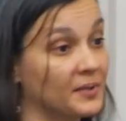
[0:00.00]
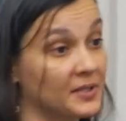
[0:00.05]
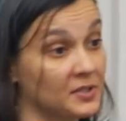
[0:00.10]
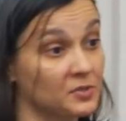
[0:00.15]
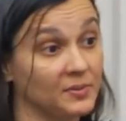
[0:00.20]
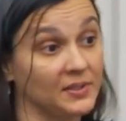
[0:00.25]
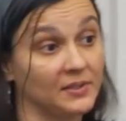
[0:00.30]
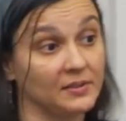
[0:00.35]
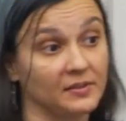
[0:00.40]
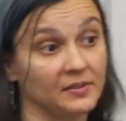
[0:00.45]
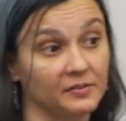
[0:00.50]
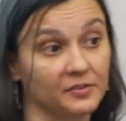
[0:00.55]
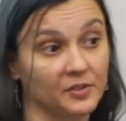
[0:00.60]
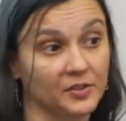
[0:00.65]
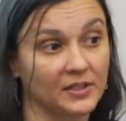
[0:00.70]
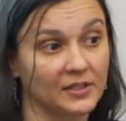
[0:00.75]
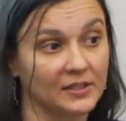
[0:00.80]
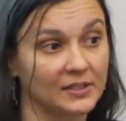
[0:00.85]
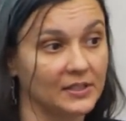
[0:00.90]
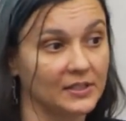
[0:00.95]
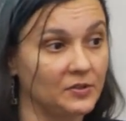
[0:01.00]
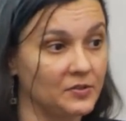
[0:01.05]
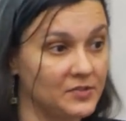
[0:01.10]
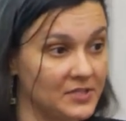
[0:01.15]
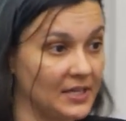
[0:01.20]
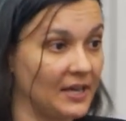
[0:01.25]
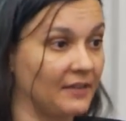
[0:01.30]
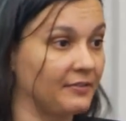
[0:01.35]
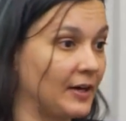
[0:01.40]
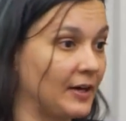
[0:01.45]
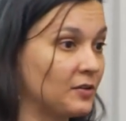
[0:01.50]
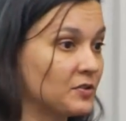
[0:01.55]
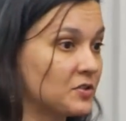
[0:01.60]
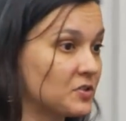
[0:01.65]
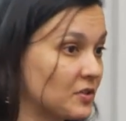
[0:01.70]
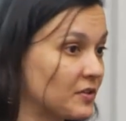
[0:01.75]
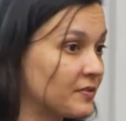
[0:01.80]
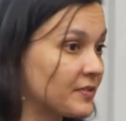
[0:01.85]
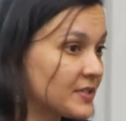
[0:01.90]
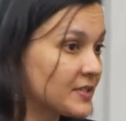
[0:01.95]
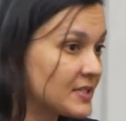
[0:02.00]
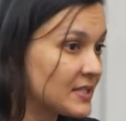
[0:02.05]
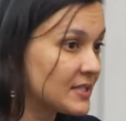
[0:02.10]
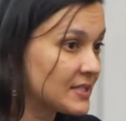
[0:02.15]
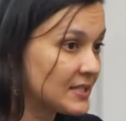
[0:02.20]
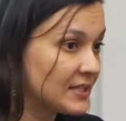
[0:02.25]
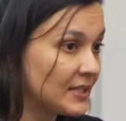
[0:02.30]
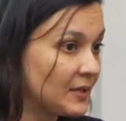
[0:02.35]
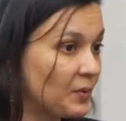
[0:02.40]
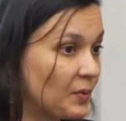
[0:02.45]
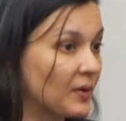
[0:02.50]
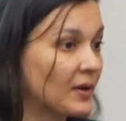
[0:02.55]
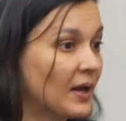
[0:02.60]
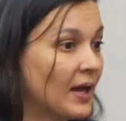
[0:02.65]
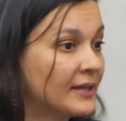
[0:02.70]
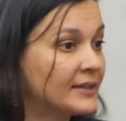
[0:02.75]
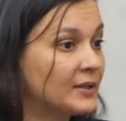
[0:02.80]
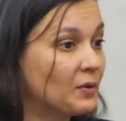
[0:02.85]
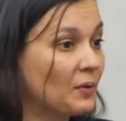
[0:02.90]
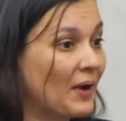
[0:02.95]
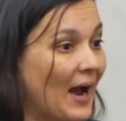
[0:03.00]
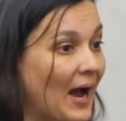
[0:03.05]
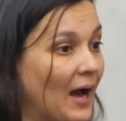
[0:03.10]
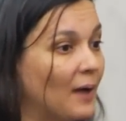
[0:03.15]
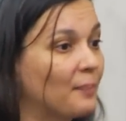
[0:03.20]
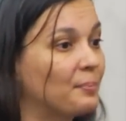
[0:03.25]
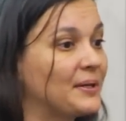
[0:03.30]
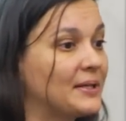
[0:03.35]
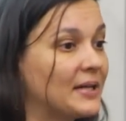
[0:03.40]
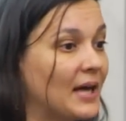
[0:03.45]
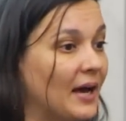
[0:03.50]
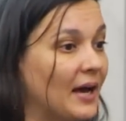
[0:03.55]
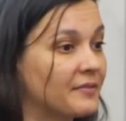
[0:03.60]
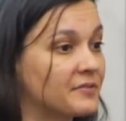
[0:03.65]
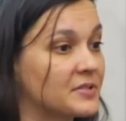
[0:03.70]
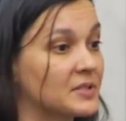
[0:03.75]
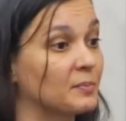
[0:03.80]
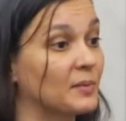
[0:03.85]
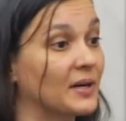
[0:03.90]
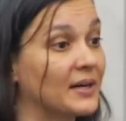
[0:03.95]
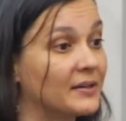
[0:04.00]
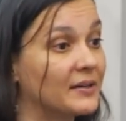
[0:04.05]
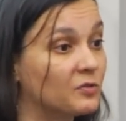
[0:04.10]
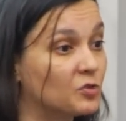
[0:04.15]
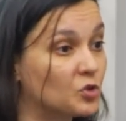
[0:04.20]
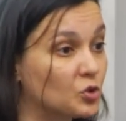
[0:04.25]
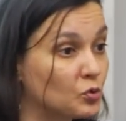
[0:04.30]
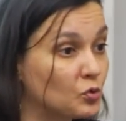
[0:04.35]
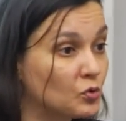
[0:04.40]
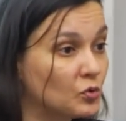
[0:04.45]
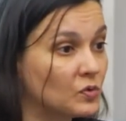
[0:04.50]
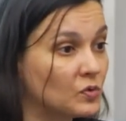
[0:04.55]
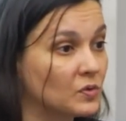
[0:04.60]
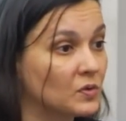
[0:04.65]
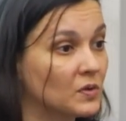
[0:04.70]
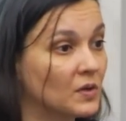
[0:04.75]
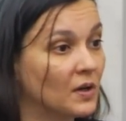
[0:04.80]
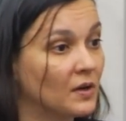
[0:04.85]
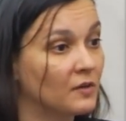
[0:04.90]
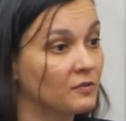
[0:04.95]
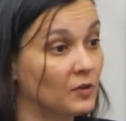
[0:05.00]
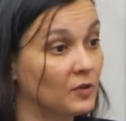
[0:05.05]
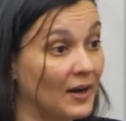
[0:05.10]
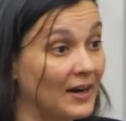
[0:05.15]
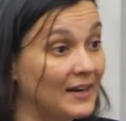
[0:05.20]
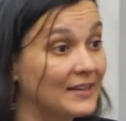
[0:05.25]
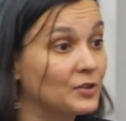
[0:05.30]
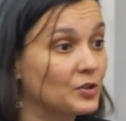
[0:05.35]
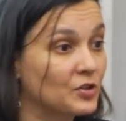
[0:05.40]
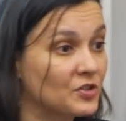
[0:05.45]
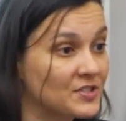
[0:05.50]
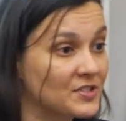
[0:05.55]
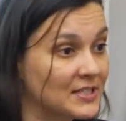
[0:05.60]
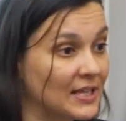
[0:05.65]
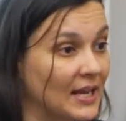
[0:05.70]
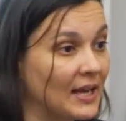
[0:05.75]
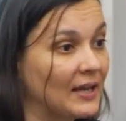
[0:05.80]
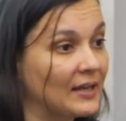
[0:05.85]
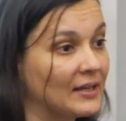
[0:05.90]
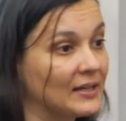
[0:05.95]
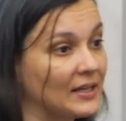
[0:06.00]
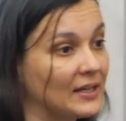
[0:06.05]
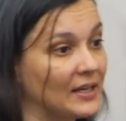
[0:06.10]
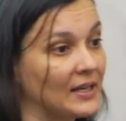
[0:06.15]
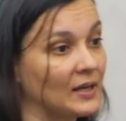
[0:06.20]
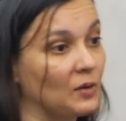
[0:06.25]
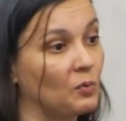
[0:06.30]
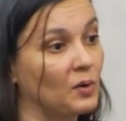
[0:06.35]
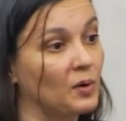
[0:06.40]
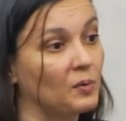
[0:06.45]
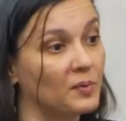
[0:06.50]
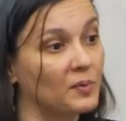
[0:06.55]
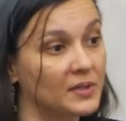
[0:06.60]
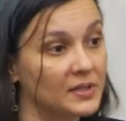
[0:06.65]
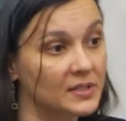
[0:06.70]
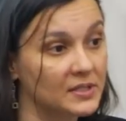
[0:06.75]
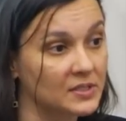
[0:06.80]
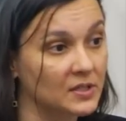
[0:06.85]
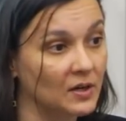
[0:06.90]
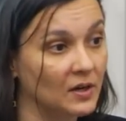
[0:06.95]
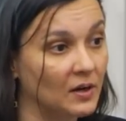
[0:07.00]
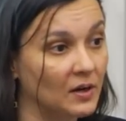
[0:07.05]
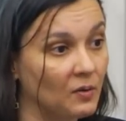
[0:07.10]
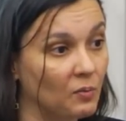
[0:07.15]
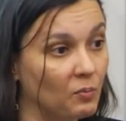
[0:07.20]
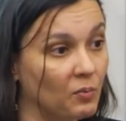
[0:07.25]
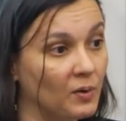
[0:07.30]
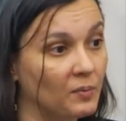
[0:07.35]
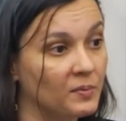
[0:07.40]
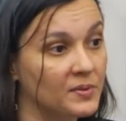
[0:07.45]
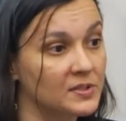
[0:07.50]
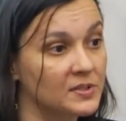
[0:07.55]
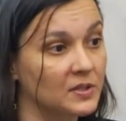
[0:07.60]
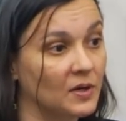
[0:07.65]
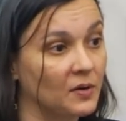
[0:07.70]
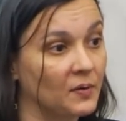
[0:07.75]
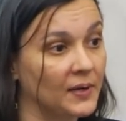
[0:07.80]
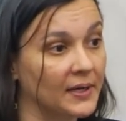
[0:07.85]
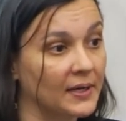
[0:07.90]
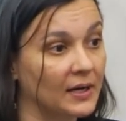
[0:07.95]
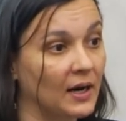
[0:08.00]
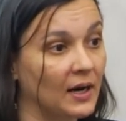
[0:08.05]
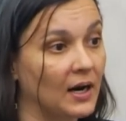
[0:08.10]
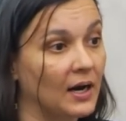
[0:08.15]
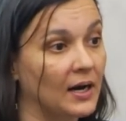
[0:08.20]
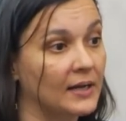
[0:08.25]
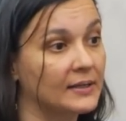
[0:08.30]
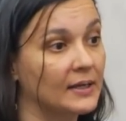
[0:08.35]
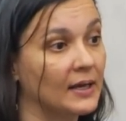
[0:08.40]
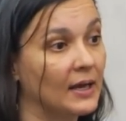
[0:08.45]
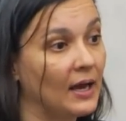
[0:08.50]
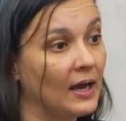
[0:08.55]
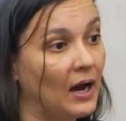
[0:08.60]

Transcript: because we delivered it to UCF Health Services, and they were happy to have some kind of tool for understanding what was going on.